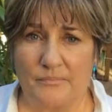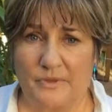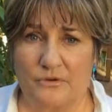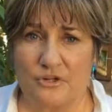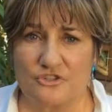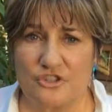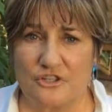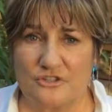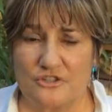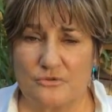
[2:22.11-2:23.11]

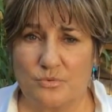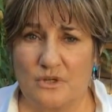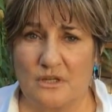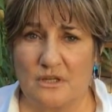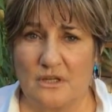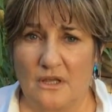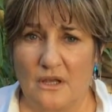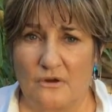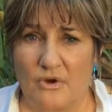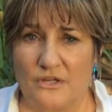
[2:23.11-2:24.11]
Christians. We
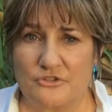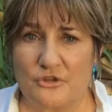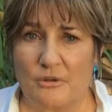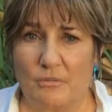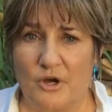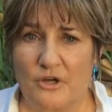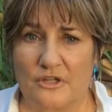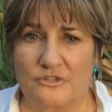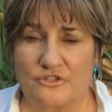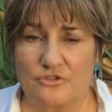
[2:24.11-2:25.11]
run to the
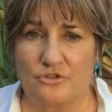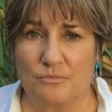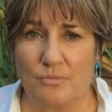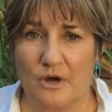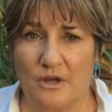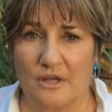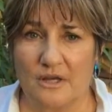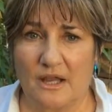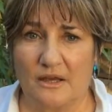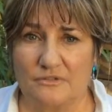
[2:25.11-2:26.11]
bargain
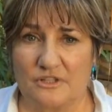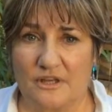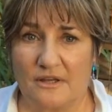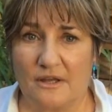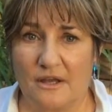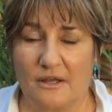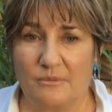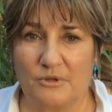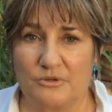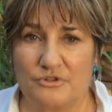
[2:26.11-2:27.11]
counter
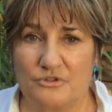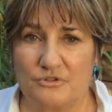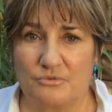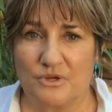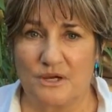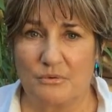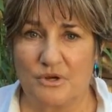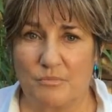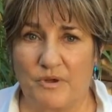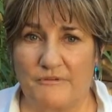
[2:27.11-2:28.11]
because we don't
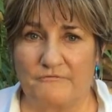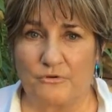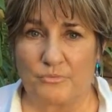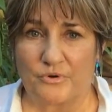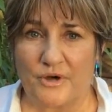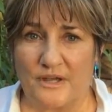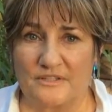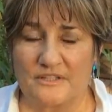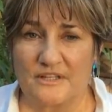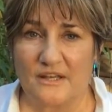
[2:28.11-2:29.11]
want to pay full
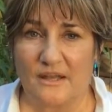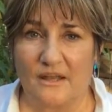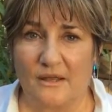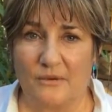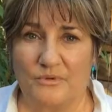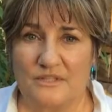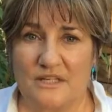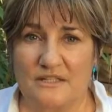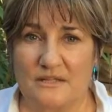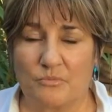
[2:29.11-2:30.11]
price. We
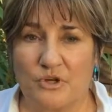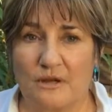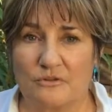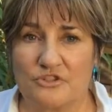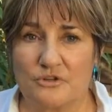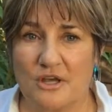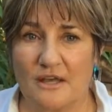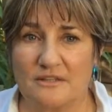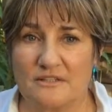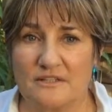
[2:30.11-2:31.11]
see someone else who
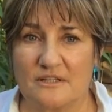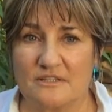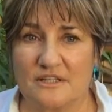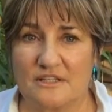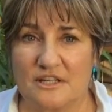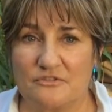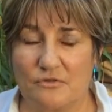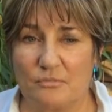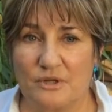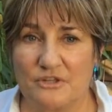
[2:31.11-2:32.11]
has a
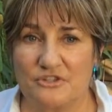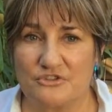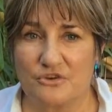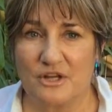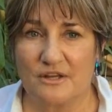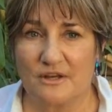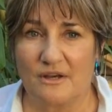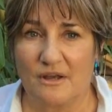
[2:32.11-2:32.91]
successful ministry, and